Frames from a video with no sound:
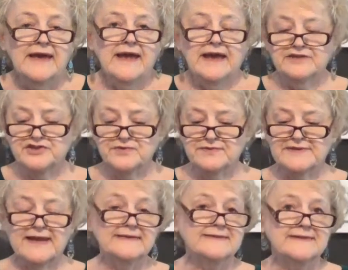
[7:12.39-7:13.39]
and she was
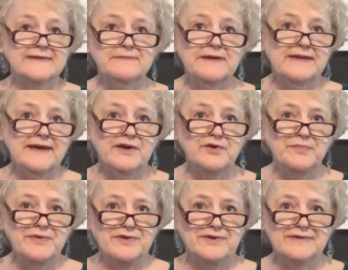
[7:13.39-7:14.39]
asking me to help
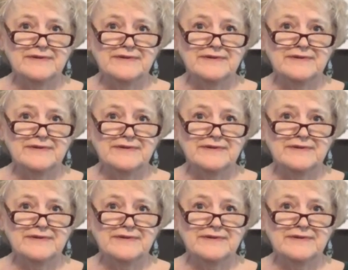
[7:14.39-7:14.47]
her.